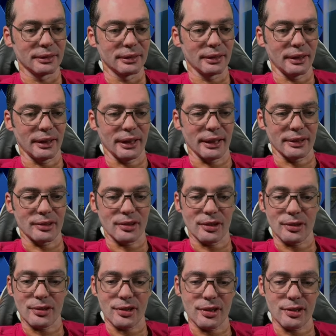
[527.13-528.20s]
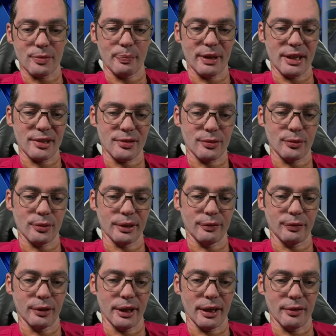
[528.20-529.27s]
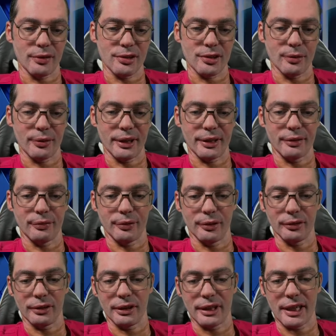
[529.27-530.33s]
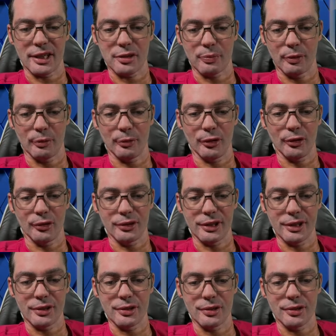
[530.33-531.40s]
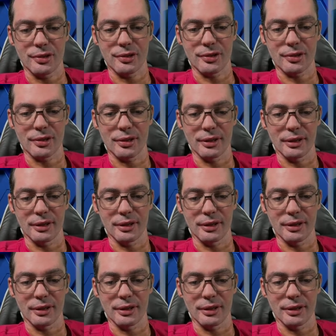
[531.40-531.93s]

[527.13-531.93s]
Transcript: Alright, so since past 24 hours already from the last promo code I used,